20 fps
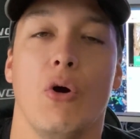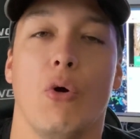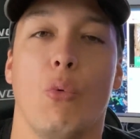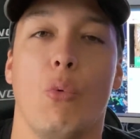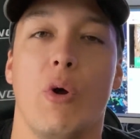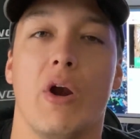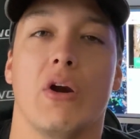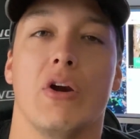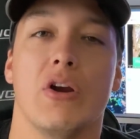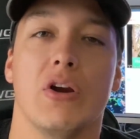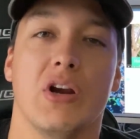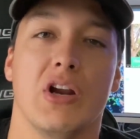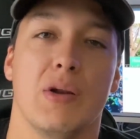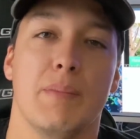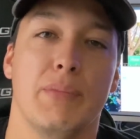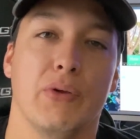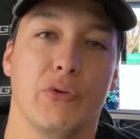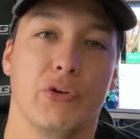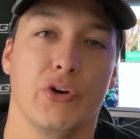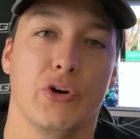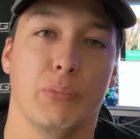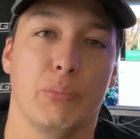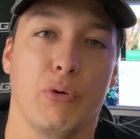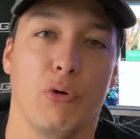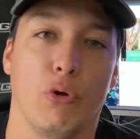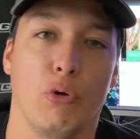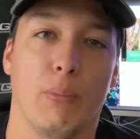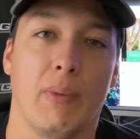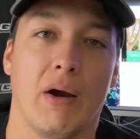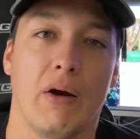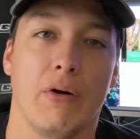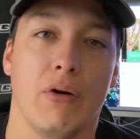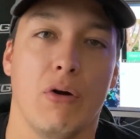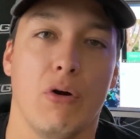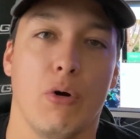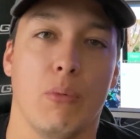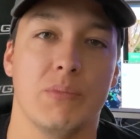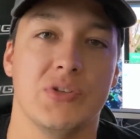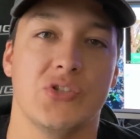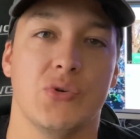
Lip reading: where you're going to build your pole barn home.